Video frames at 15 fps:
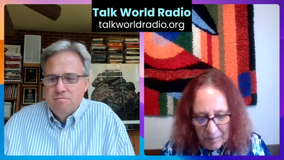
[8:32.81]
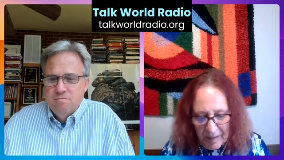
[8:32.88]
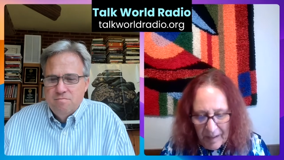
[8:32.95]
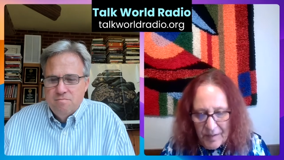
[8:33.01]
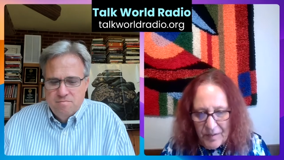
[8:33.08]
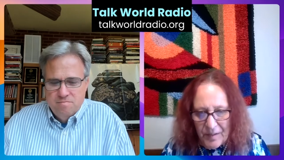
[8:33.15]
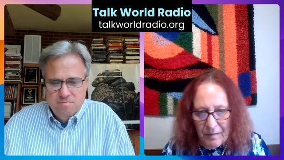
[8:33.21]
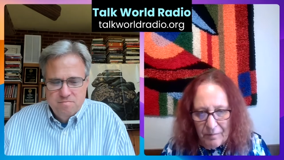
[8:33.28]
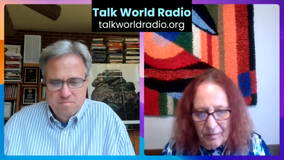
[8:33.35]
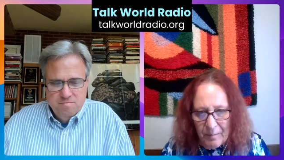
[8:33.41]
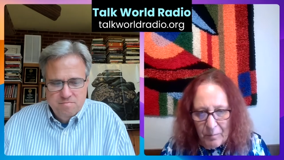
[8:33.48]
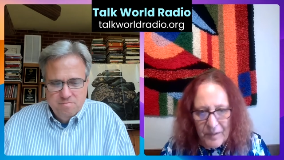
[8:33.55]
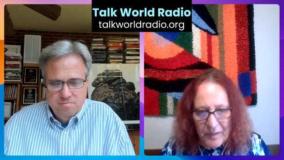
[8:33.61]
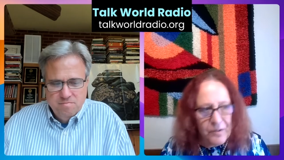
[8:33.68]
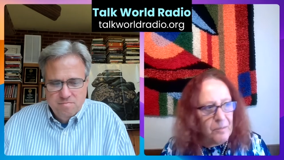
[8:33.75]
Speaker 1: really
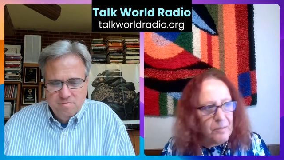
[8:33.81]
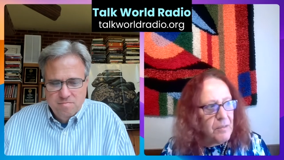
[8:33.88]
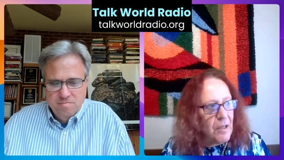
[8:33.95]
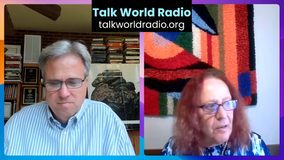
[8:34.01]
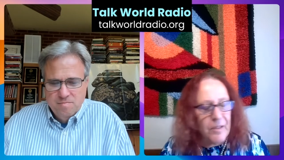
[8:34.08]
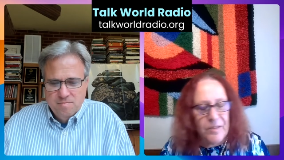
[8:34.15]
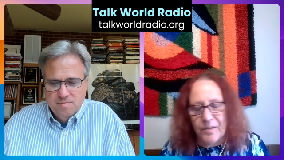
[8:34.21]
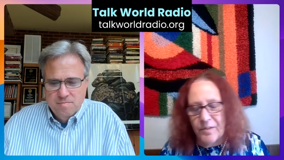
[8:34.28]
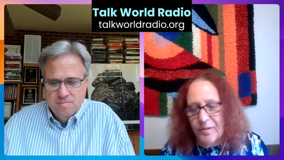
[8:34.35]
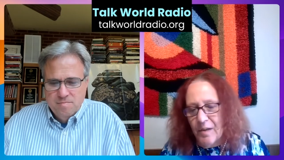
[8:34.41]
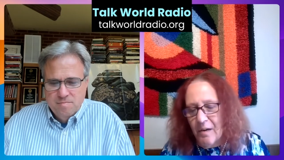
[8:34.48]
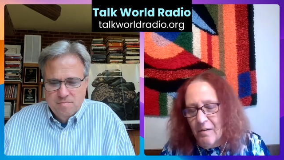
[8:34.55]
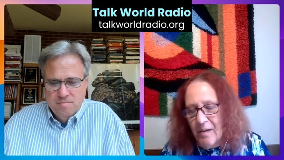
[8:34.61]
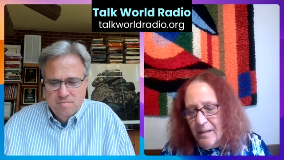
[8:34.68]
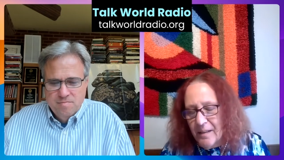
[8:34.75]
experts and from
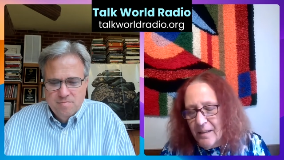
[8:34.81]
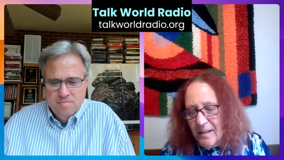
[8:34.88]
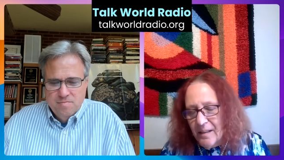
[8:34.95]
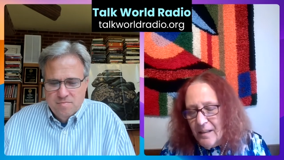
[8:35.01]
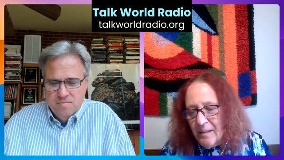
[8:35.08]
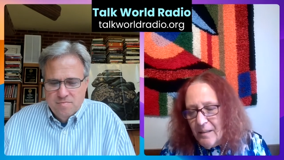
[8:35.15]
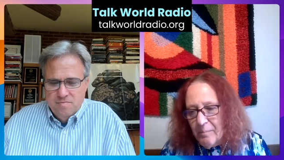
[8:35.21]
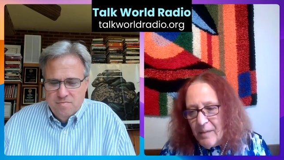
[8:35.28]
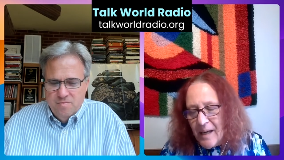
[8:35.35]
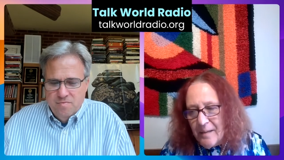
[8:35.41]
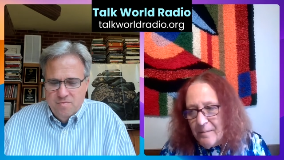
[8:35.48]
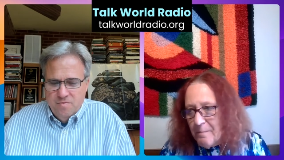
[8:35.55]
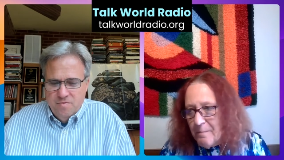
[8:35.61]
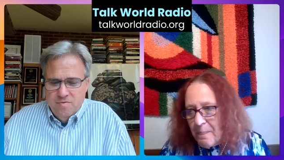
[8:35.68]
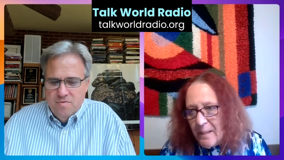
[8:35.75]
whistleblowers and so on
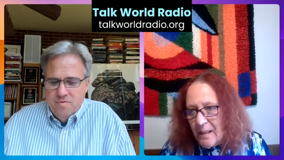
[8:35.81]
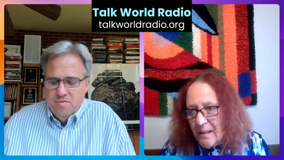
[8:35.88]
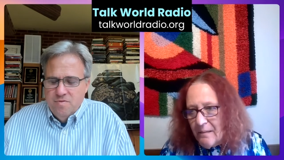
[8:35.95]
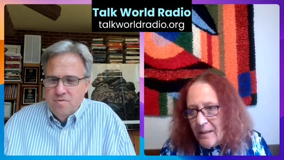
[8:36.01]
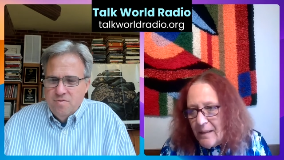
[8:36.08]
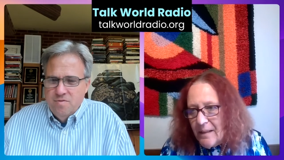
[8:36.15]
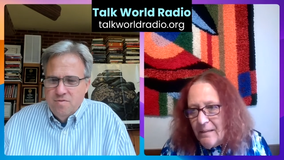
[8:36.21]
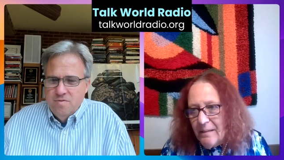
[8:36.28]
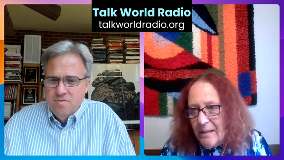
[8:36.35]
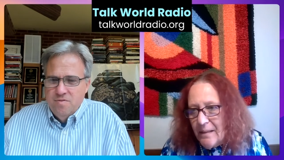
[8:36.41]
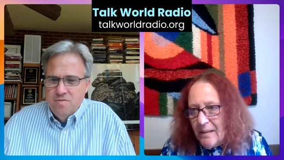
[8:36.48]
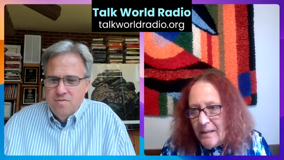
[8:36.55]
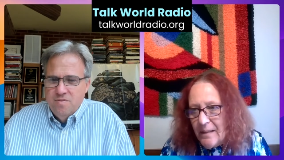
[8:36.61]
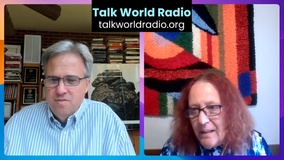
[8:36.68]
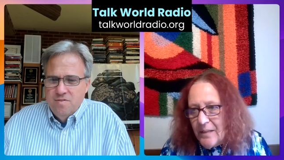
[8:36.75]
but
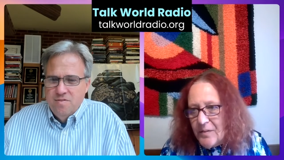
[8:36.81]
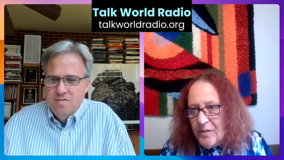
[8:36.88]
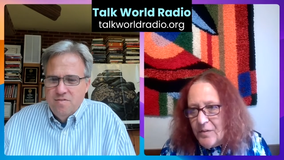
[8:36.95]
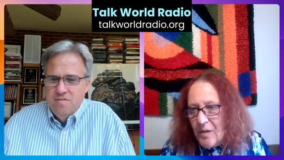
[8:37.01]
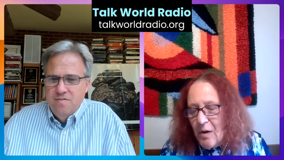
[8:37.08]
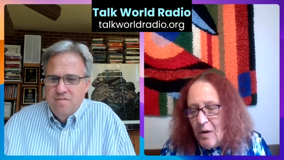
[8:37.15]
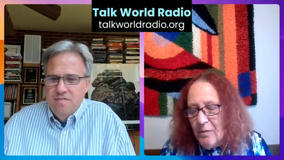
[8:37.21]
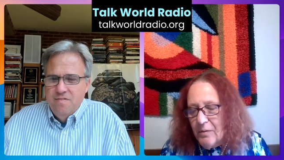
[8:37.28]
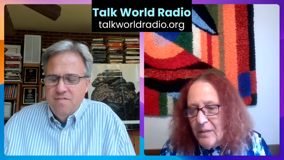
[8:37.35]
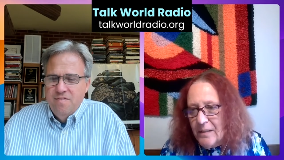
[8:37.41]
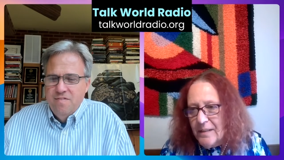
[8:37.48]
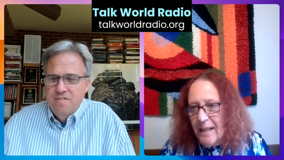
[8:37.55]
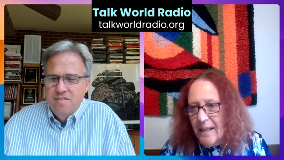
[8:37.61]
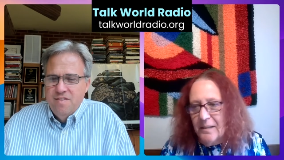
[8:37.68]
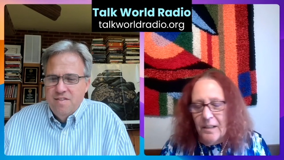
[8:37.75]
it's
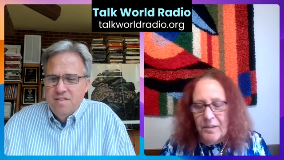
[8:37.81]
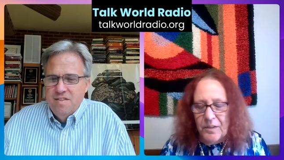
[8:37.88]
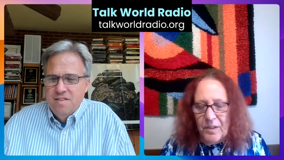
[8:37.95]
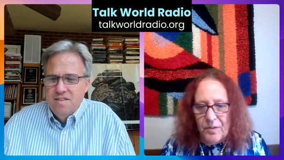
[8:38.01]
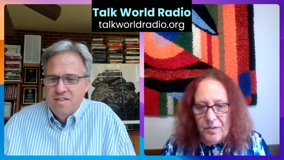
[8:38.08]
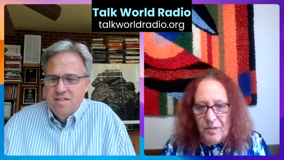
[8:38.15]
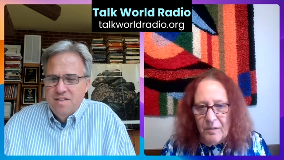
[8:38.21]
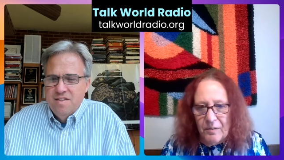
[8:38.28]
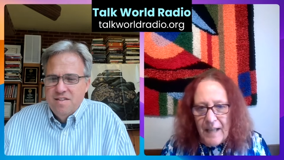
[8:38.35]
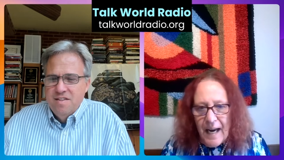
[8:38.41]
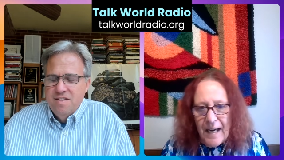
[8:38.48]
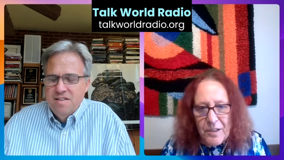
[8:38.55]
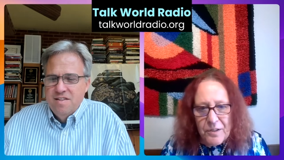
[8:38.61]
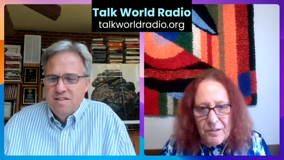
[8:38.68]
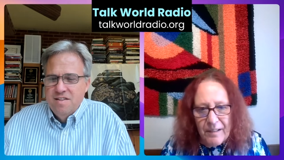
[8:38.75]
so the
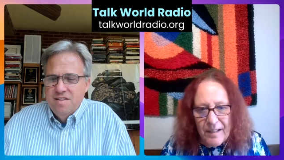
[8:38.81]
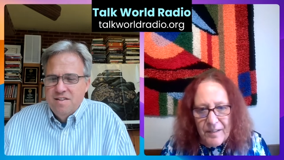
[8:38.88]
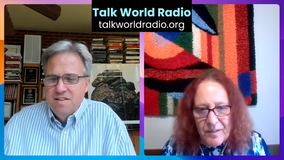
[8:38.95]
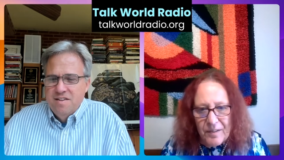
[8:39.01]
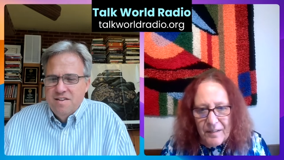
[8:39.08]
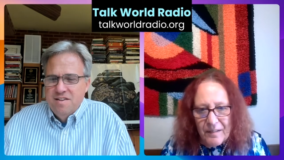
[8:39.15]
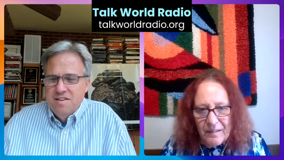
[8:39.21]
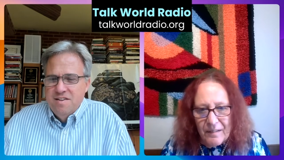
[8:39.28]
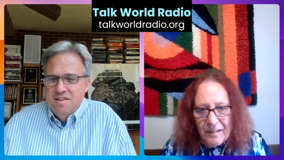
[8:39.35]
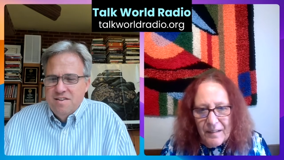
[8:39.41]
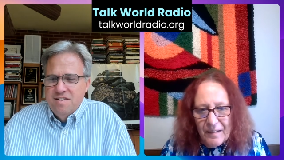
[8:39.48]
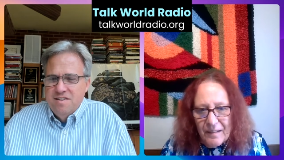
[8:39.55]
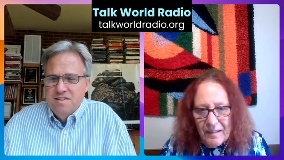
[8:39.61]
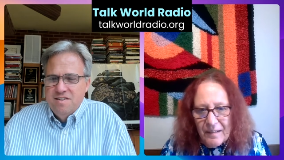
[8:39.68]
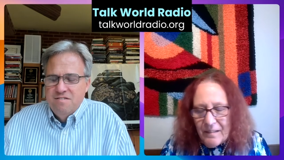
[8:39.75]
technology is so
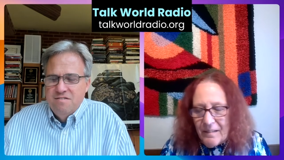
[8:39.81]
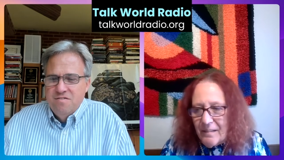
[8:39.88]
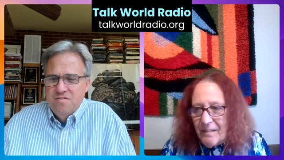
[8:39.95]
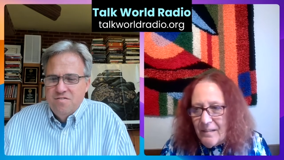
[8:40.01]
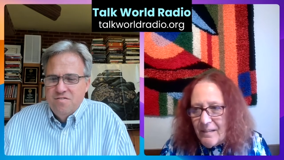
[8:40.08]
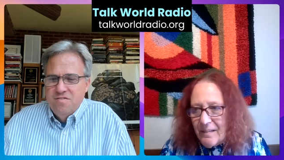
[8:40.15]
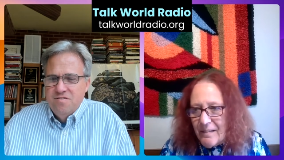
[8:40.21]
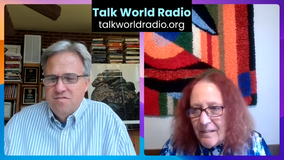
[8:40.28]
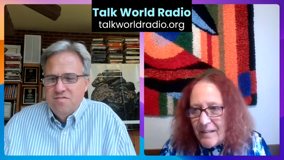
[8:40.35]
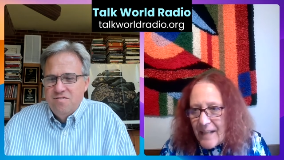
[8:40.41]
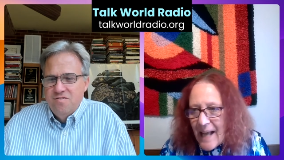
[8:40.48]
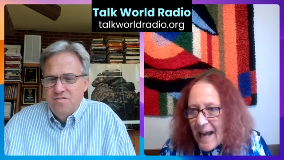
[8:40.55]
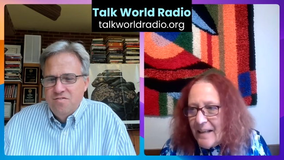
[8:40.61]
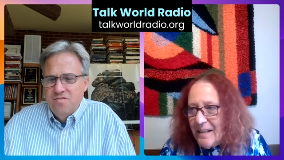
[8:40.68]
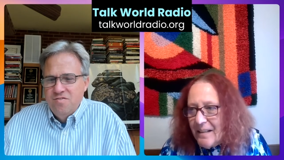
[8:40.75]
dangerous
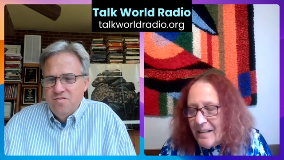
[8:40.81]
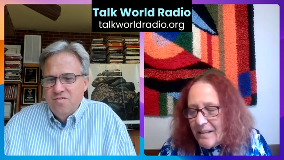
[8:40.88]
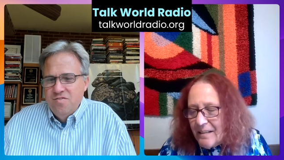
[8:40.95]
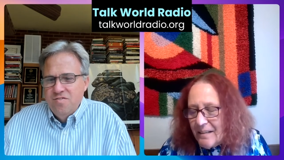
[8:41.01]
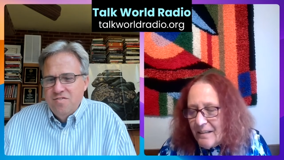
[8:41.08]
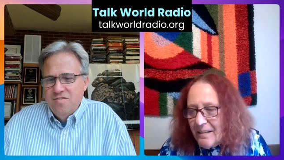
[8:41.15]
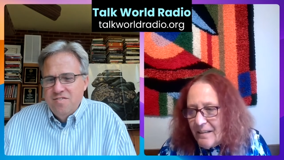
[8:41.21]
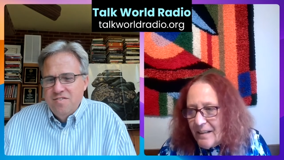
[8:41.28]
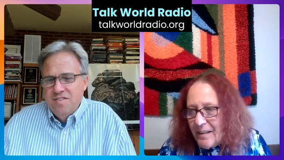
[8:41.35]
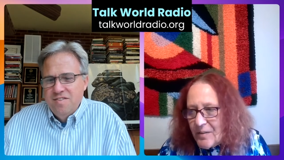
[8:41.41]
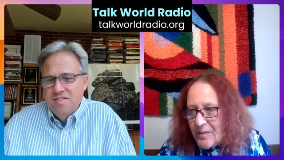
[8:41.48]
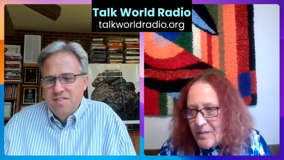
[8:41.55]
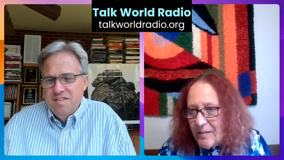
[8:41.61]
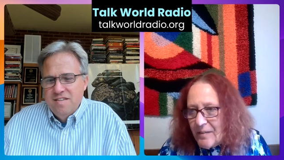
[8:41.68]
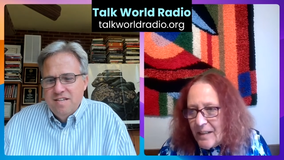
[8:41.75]
that
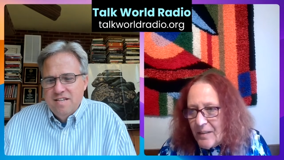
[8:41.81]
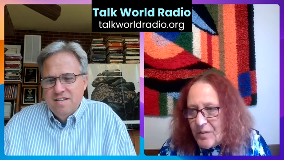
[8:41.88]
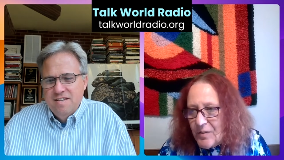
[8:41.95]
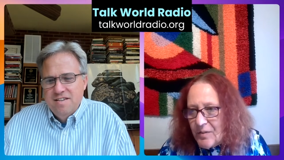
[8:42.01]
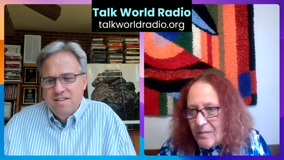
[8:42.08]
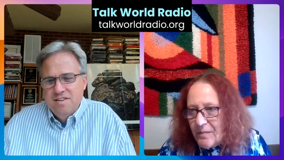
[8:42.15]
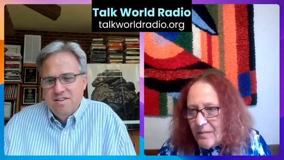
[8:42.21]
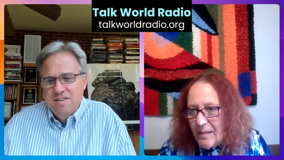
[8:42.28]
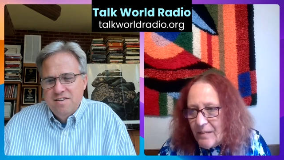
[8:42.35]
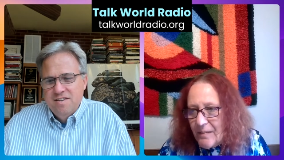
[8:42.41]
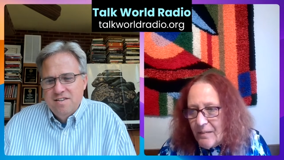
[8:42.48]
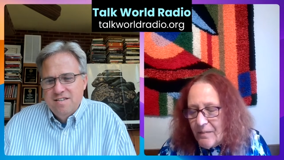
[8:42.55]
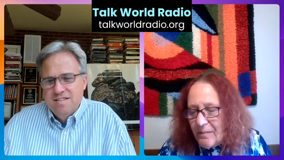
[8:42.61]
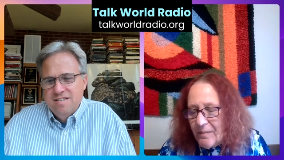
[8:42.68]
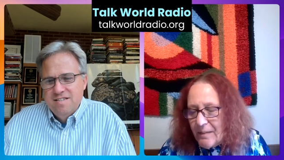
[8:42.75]
it's
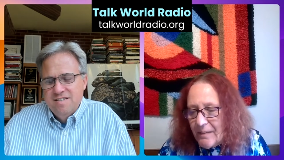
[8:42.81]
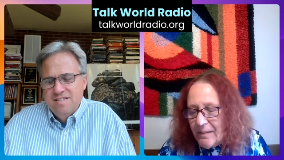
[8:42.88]
it's